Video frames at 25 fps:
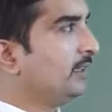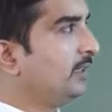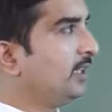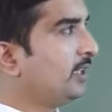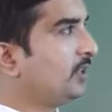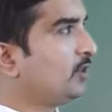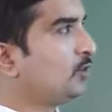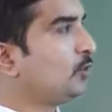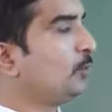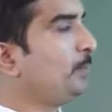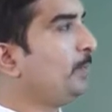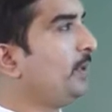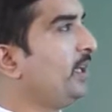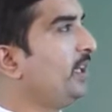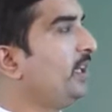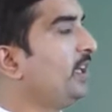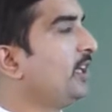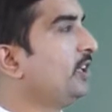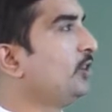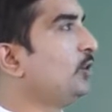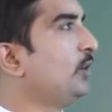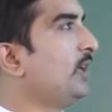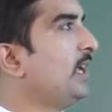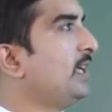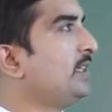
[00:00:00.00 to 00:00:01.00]
This
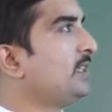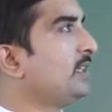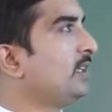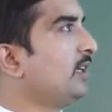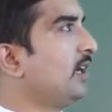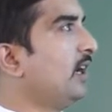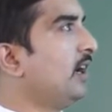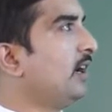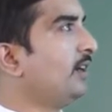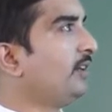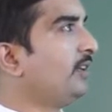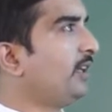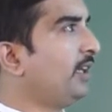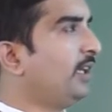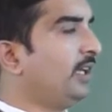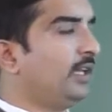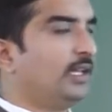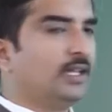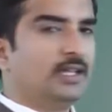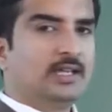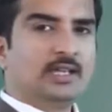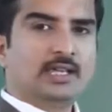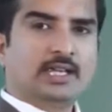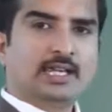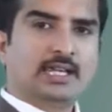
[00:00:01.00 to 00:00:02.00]
superior thoracic
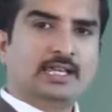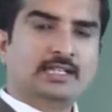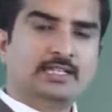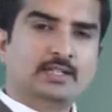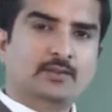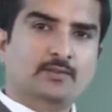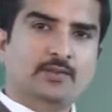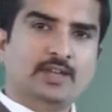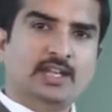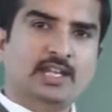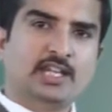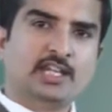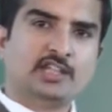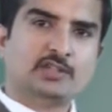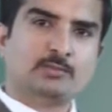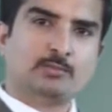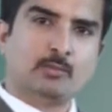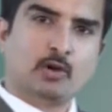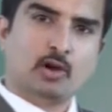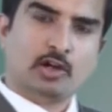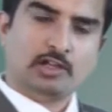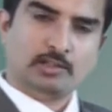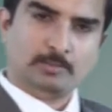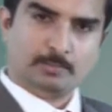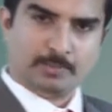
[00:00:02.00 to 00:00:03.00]
artery is a very
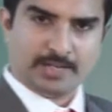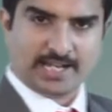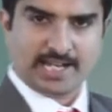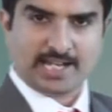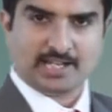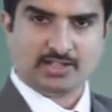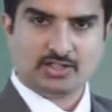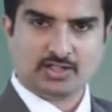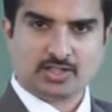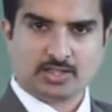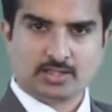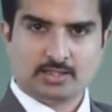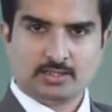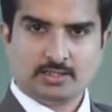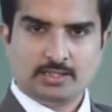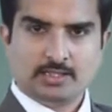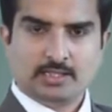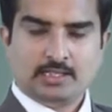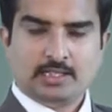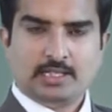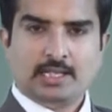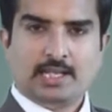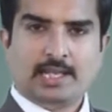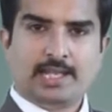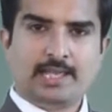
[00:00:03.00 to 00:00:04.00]
small branch,
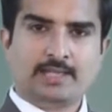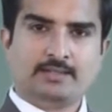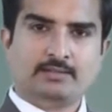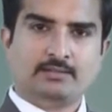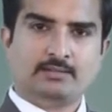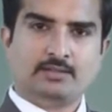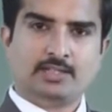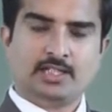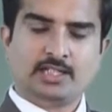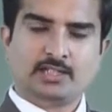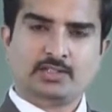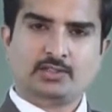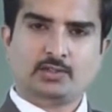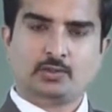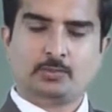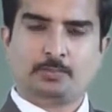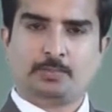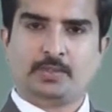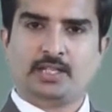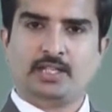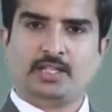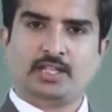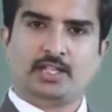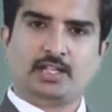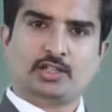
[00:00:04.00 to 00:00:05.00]
and this
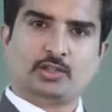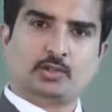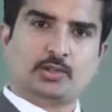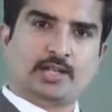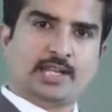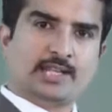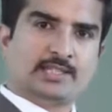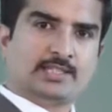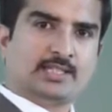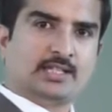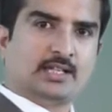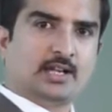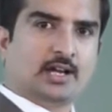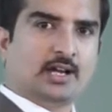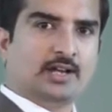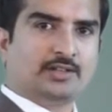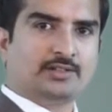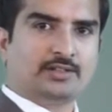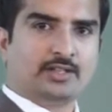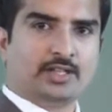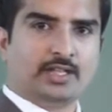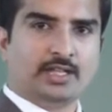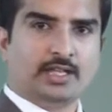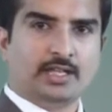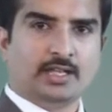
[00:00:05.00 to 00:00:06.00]
superior thoracic
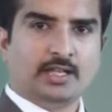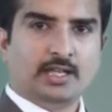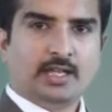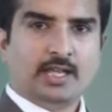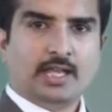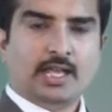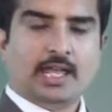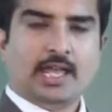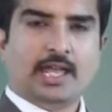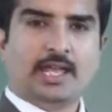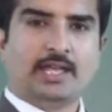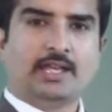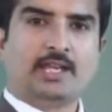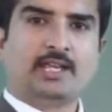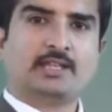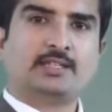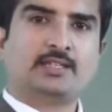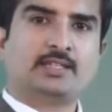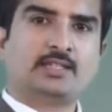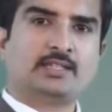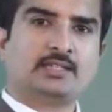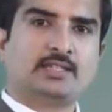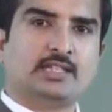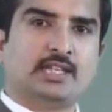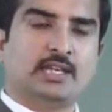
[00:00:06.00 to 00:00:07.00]
artery
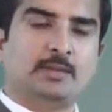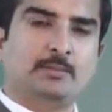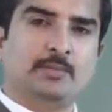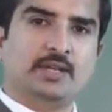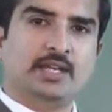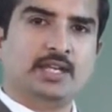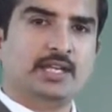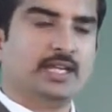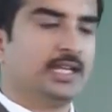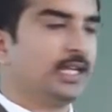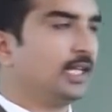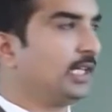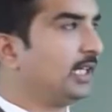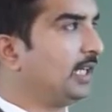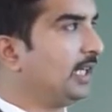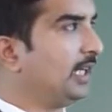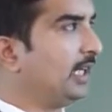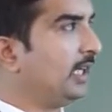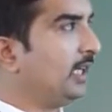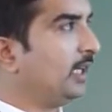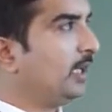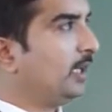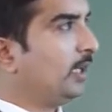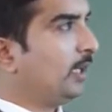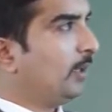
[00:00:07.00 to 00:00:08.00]
arises
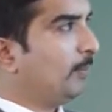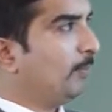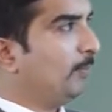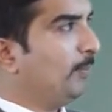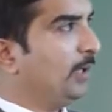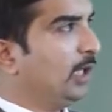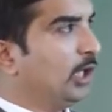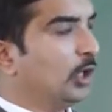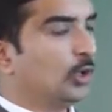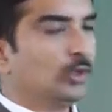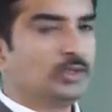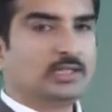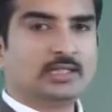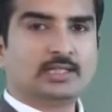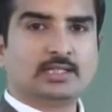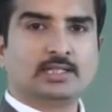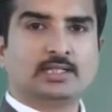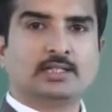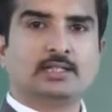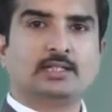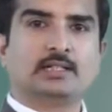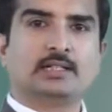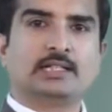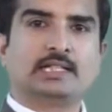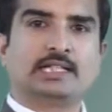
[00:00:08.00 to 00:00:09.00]
immediately below
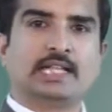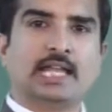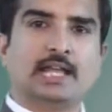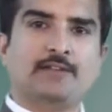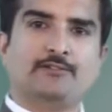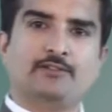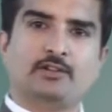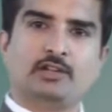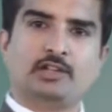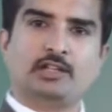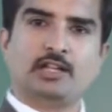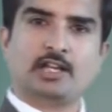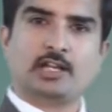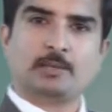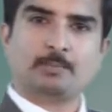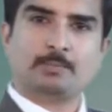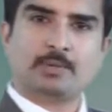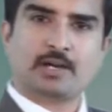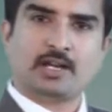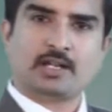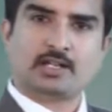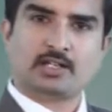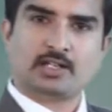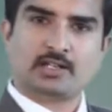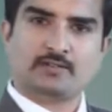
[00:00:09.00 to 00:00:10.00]
the clavicular
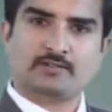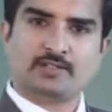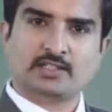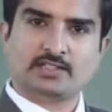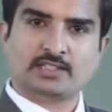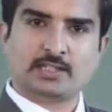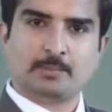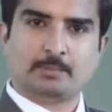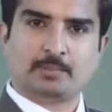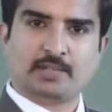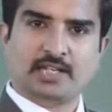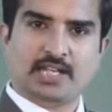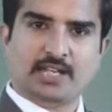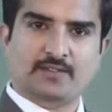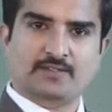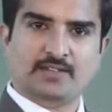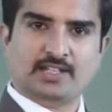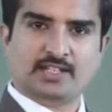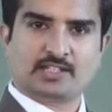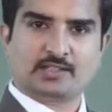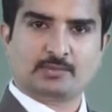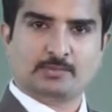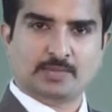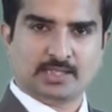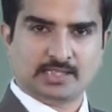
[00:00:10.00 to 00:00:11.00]
part of the
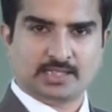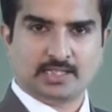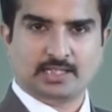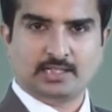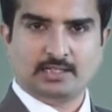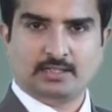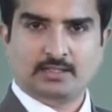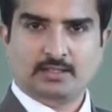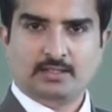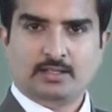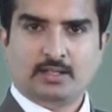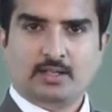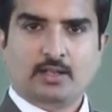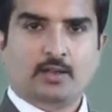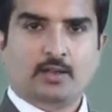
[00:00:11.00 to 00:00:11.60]
subclavius muscle,